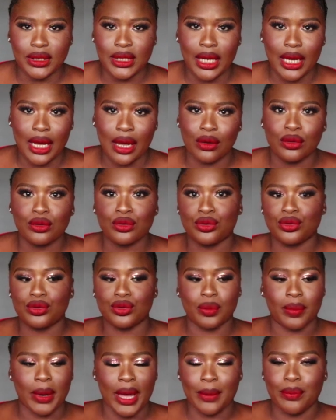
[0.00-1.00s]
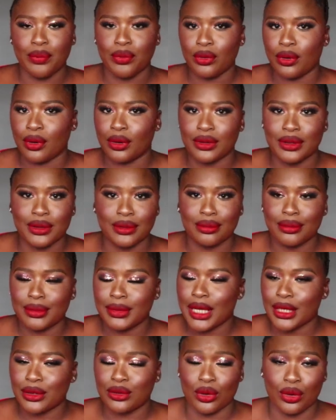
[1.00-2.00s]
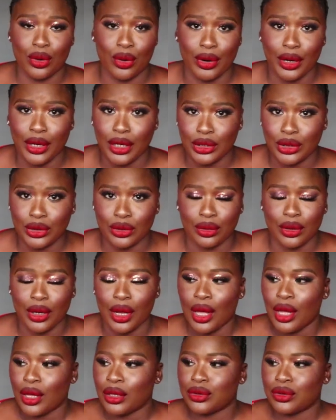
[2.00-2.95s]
take out to buy products. There's no correlation.